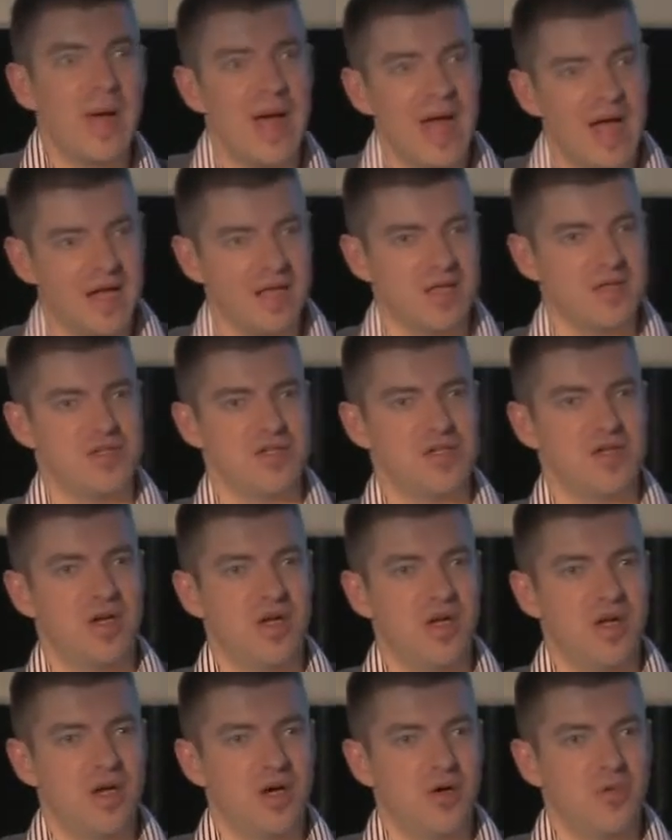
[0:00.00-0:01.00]
package,
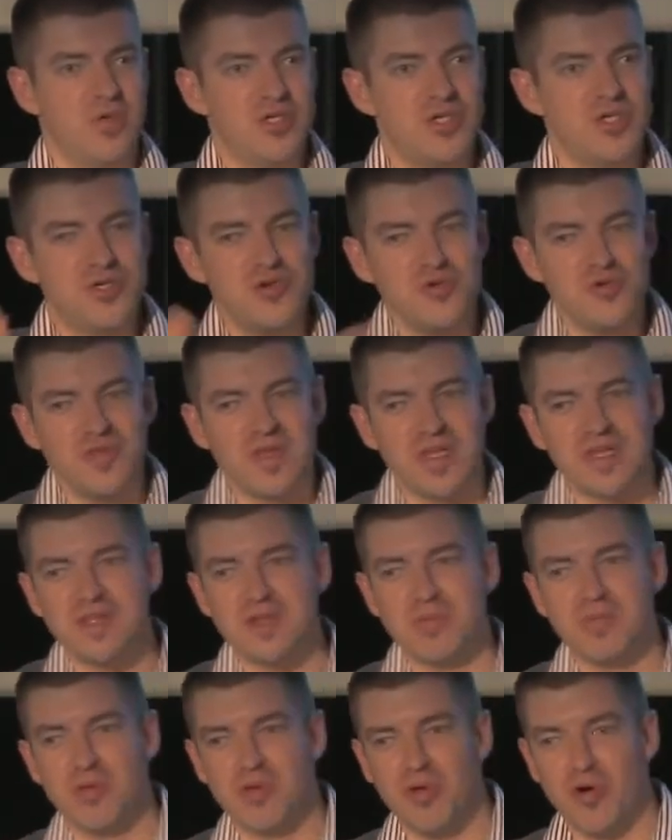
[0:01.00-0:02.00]
which you then
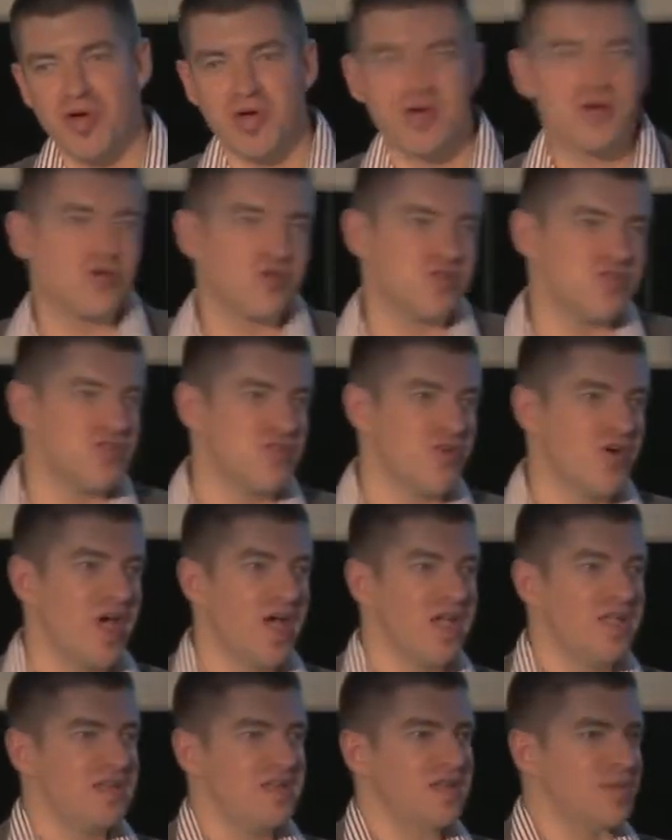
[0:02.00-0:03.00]
deploy across your
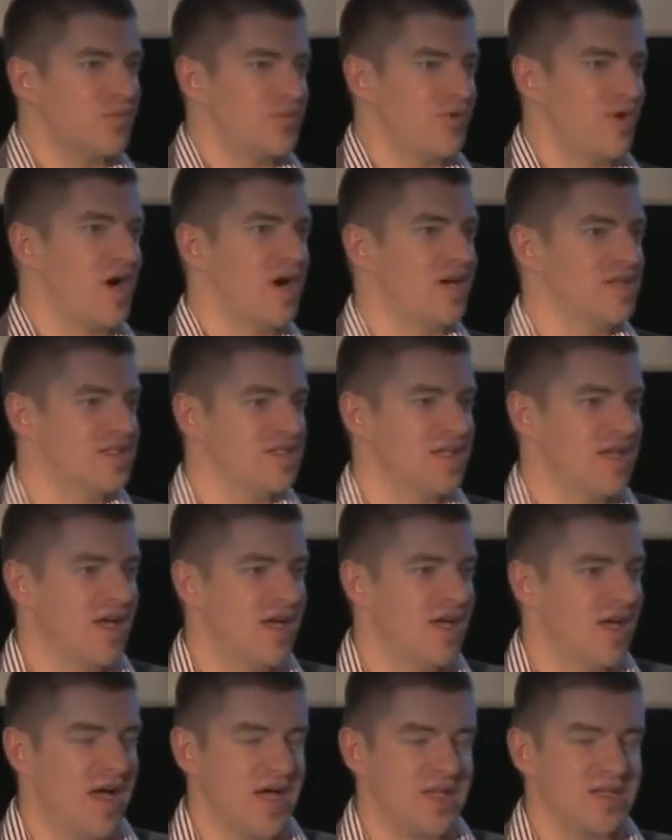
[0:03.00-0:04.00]
enterprise
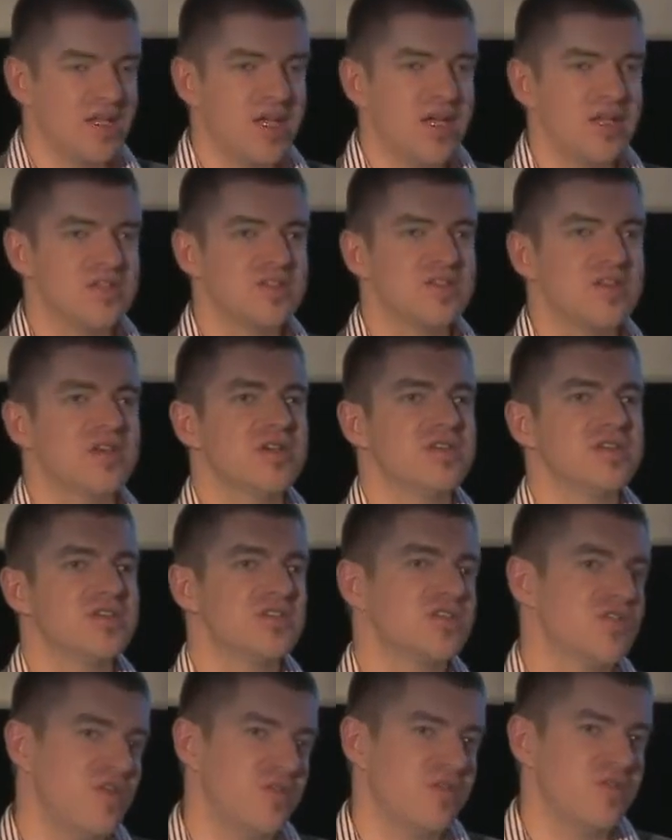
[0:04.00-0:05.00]
and get certain
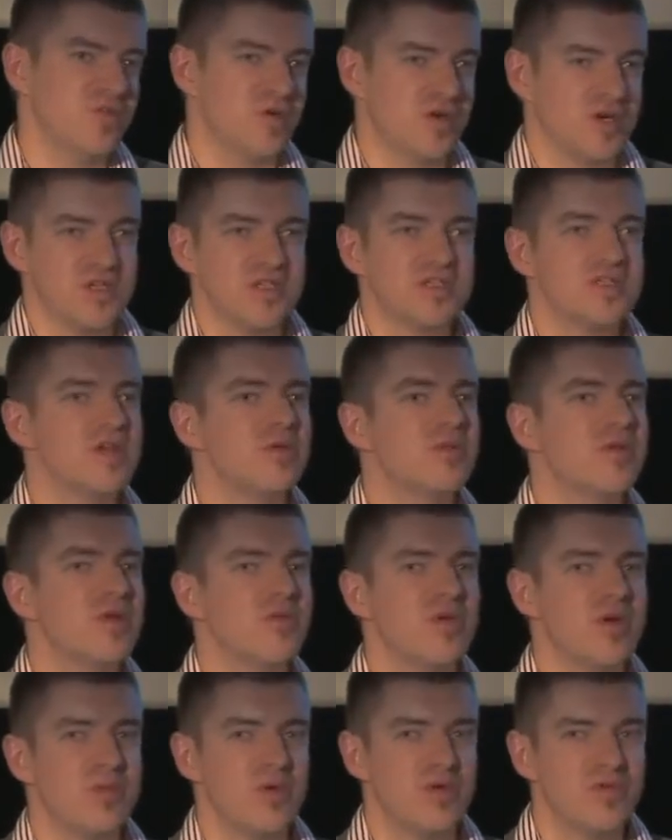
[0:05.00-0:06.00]
software simply
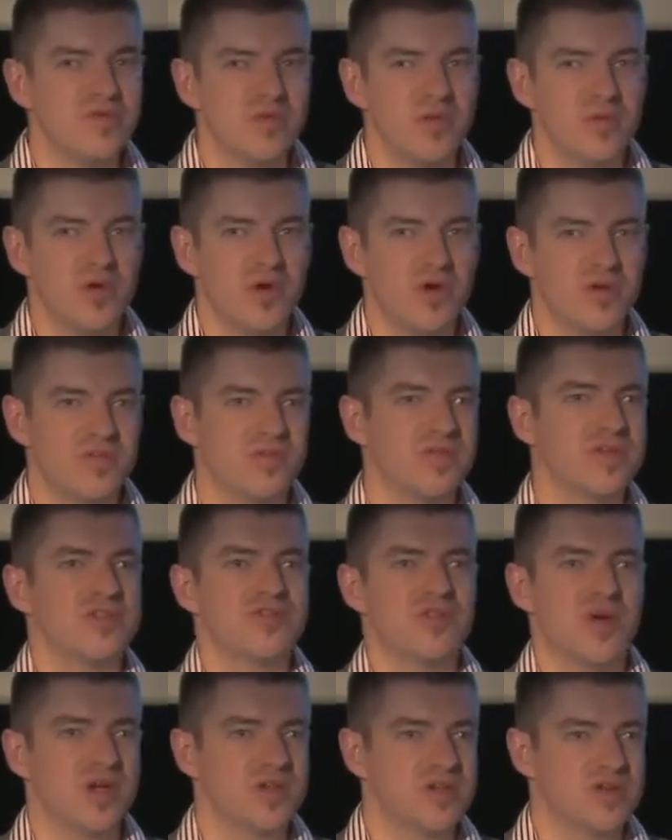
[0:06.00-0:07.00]
removed from your
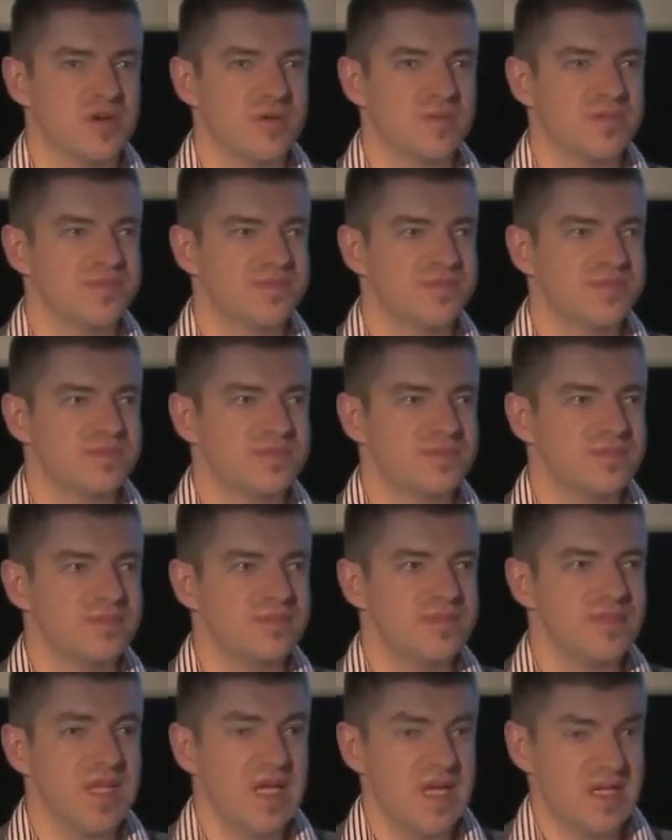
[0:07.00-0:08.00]
infrastructure.
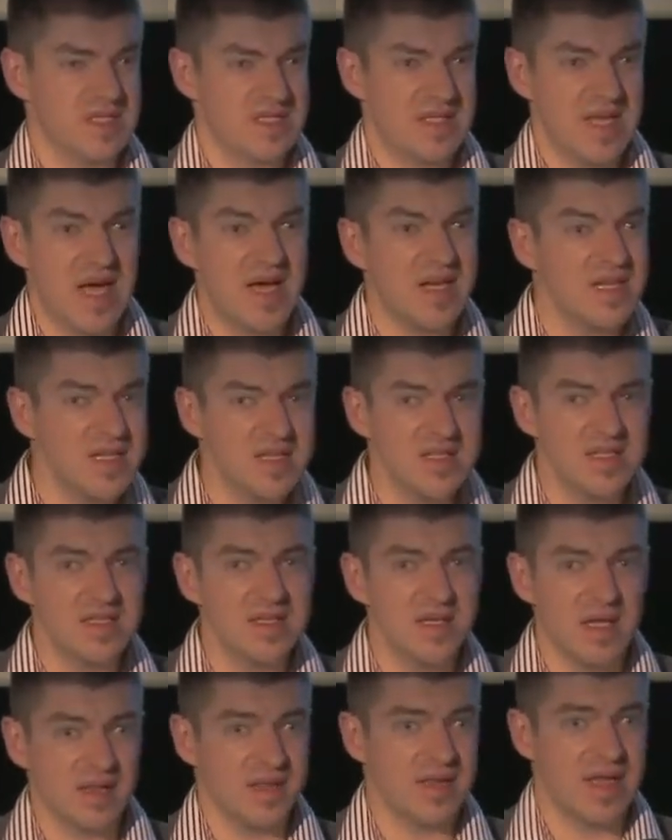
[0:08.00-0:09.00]
It's that
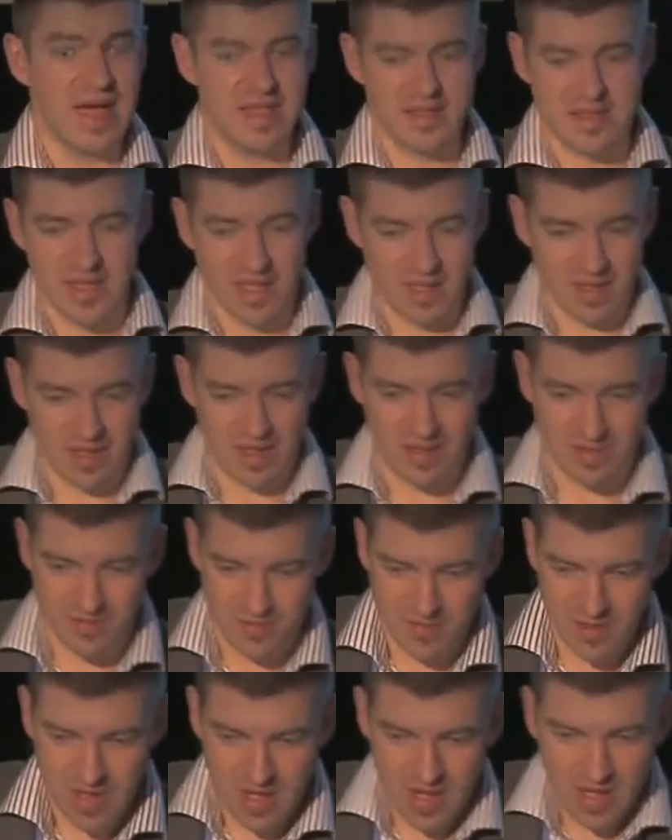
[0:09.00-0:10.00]
easy and that elegant.